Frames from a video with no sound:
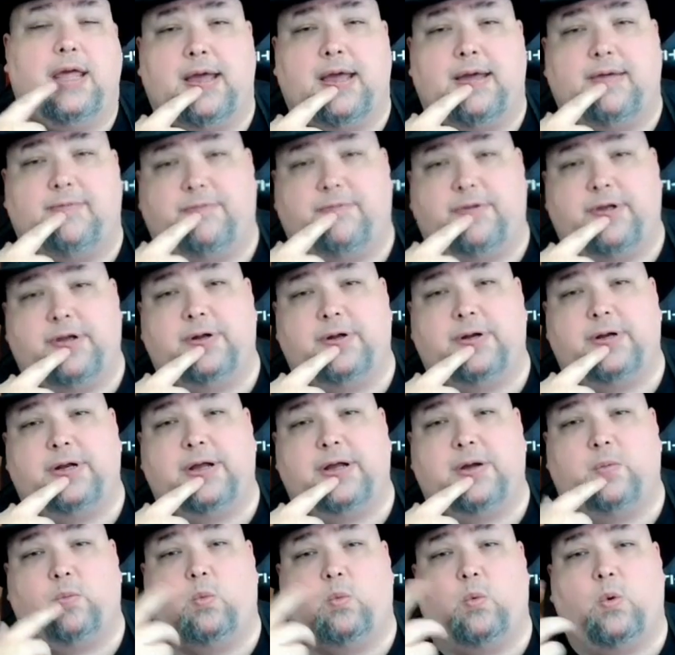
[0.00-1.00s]
and figuring
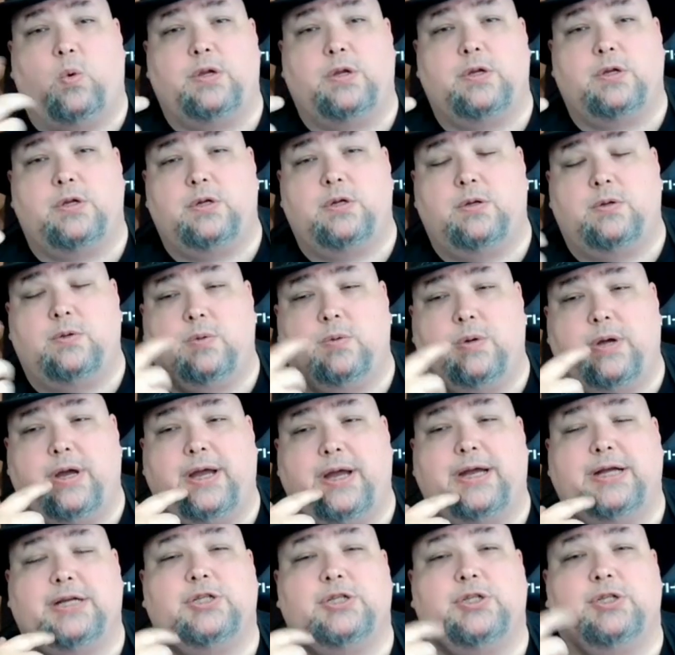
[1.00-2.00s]
out what do you
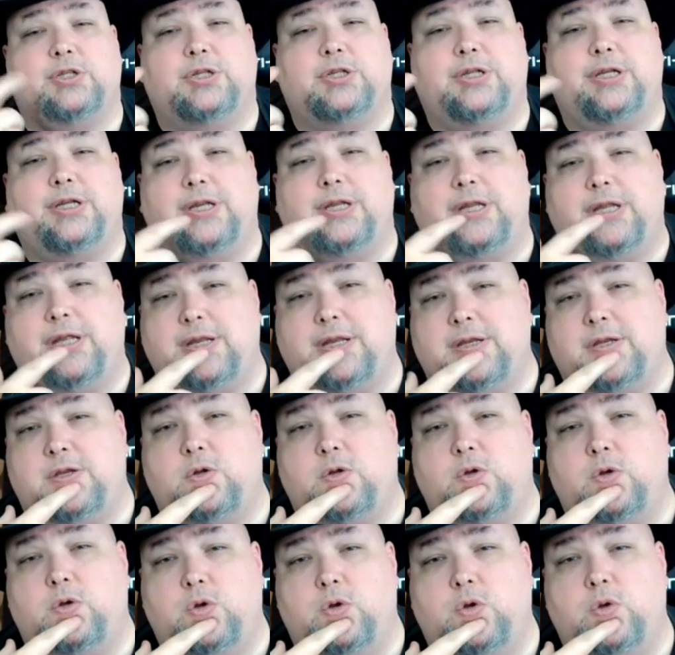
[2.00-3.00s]
actually need
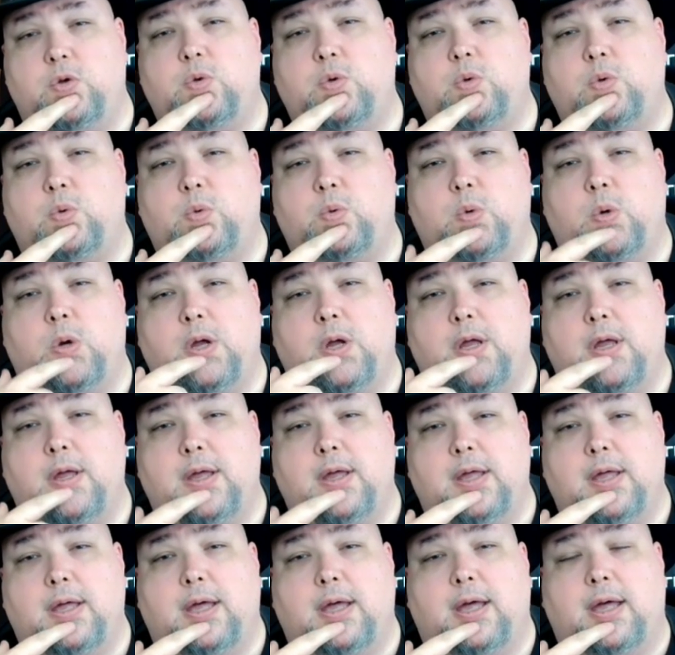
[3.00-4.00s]
to do.
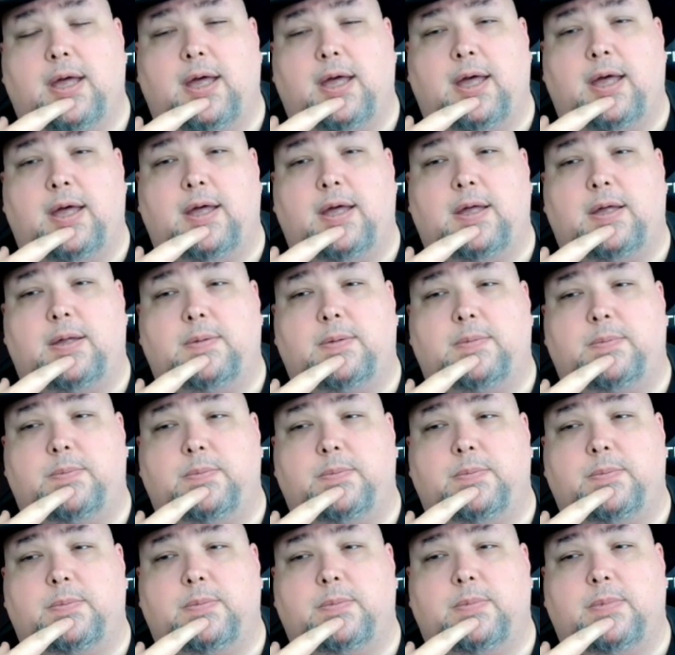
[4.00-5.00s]

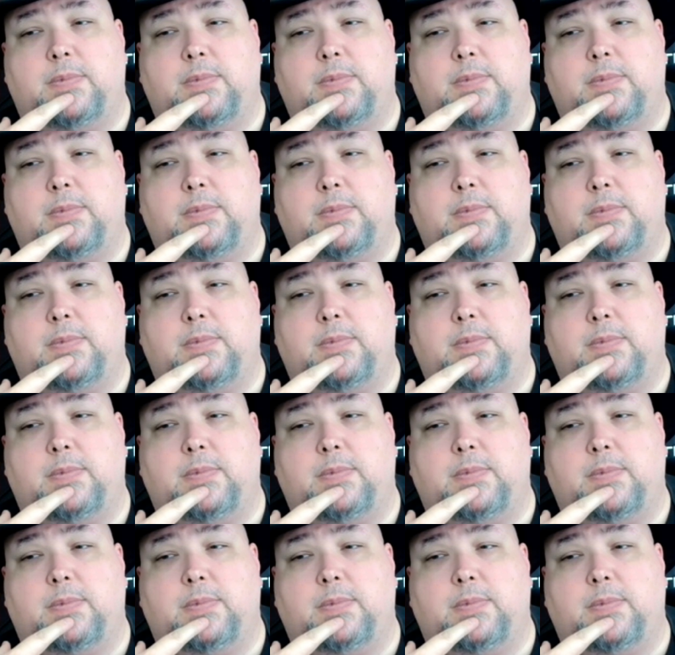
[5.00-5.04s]
Um,